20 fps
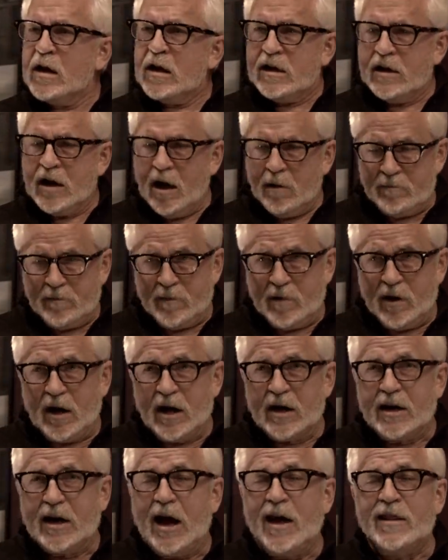Yep
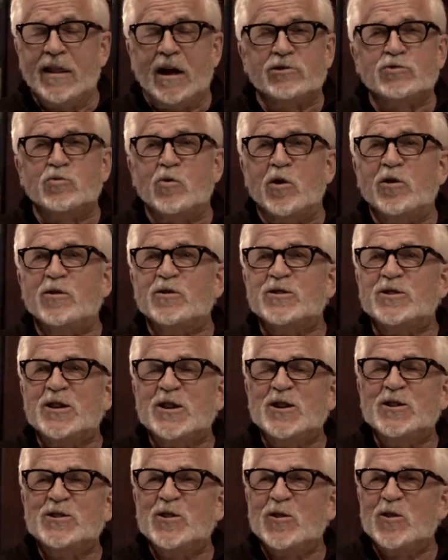again, that's one of those
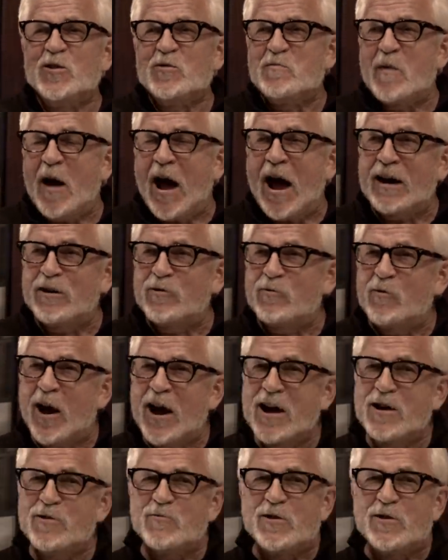things you look back, right?